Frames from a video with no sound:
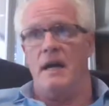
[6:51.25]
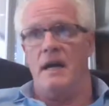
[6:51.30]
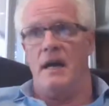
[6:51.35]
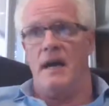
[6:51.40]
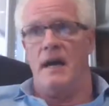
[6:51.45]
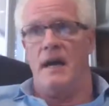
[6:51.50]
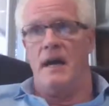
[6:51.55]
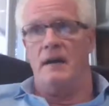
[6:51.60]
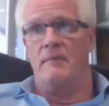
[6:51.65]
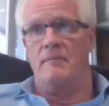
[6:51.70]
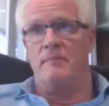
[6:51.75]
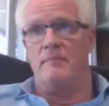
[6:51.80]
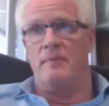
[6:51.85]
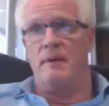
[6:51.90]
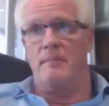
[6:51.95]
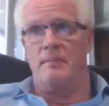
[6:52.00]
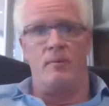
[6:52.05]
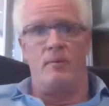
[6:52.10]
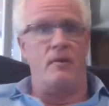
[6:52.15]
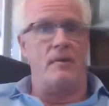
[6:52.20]
and
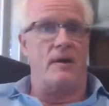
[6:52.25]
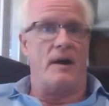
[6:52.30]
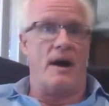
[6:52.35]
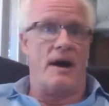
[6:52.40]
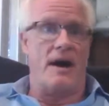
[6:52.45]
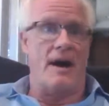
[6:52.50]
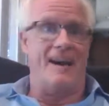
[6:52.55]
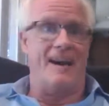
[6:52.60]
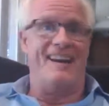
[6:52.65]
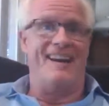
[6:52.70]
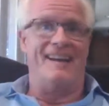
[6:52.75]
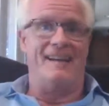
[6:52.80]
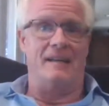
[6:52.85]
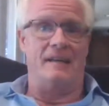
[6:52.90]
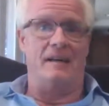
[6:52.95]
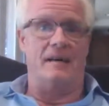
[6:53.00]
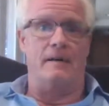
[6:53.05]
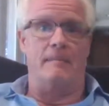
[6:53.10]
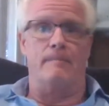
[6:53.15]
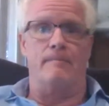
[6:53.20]
people with high
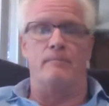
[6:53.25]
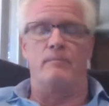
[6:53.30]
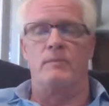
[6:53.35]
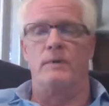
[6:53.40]
income.